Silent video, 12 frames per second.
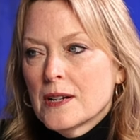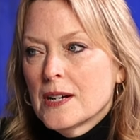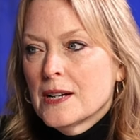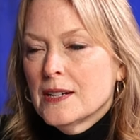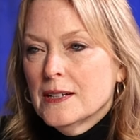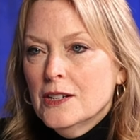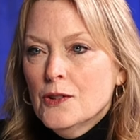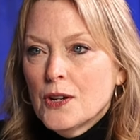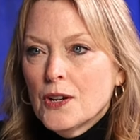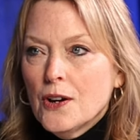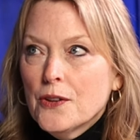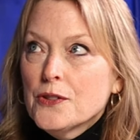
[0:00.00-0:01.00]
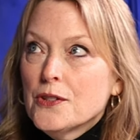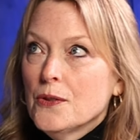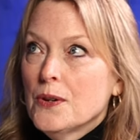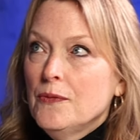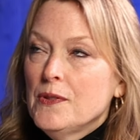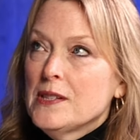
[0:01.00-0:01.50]
Yeah. You can
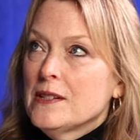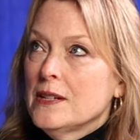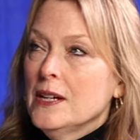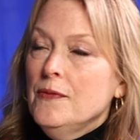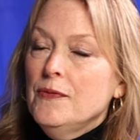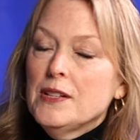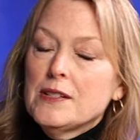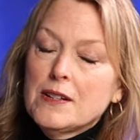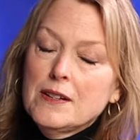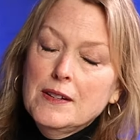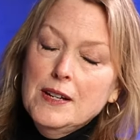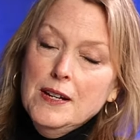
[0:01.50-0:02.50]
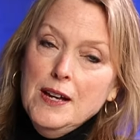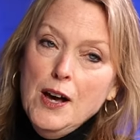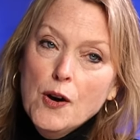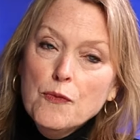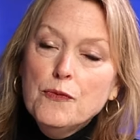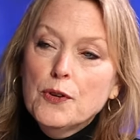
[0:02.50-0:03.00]
also, if it's if it's
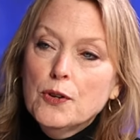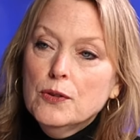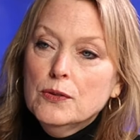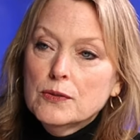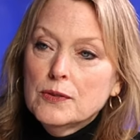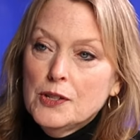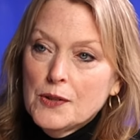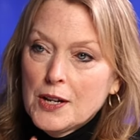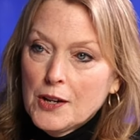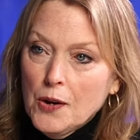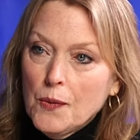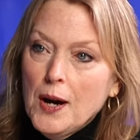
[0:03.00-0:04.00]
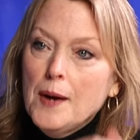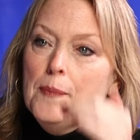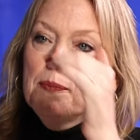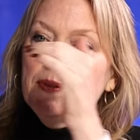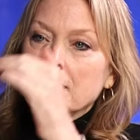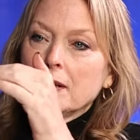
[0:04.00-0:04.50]
helpful, you can go
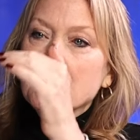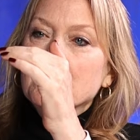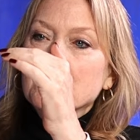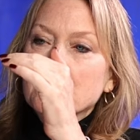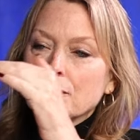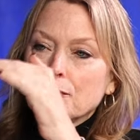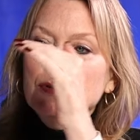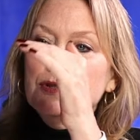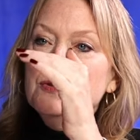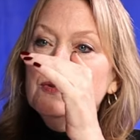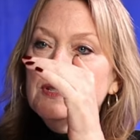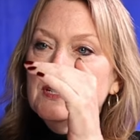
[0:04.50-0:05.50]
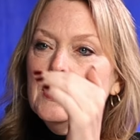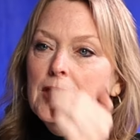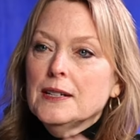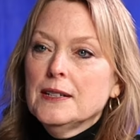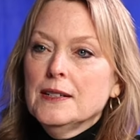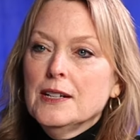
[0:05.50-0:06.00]
up the level to fruit,
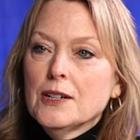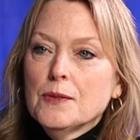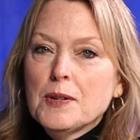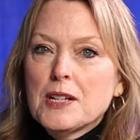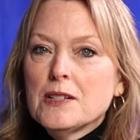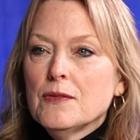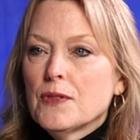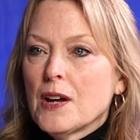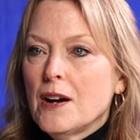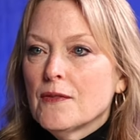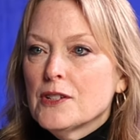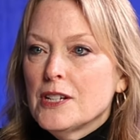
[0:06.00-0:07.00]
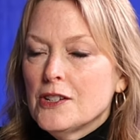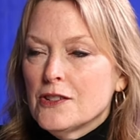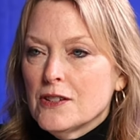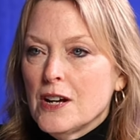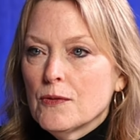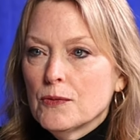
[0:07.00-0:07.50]
yep. you know, because if the conversation
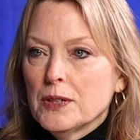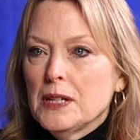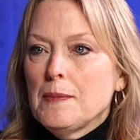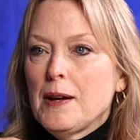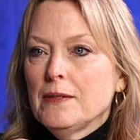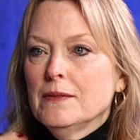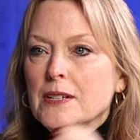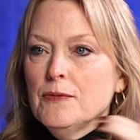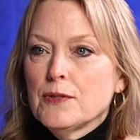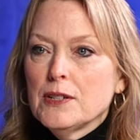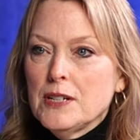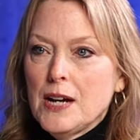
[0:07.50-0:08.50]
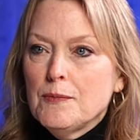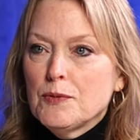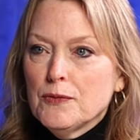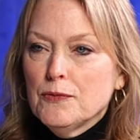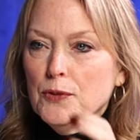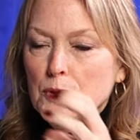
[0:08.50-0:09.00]
is not really about different types
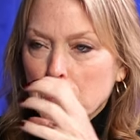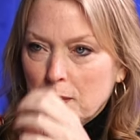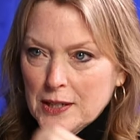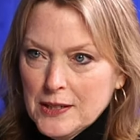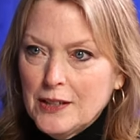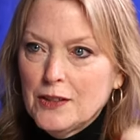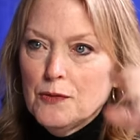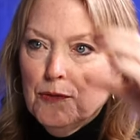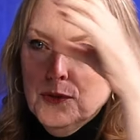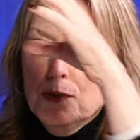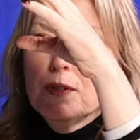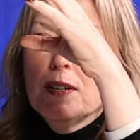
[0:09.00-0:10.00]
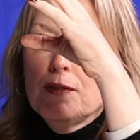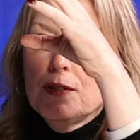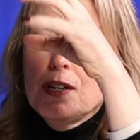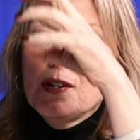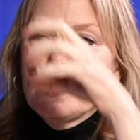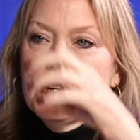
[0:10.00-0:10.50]
of fruit, but it's at the fruit level,
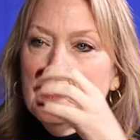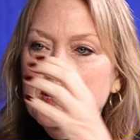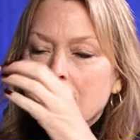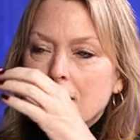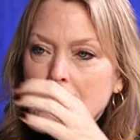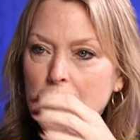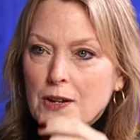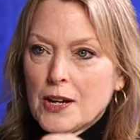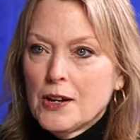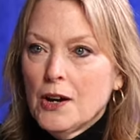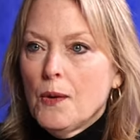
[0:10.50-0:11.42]
you can you can go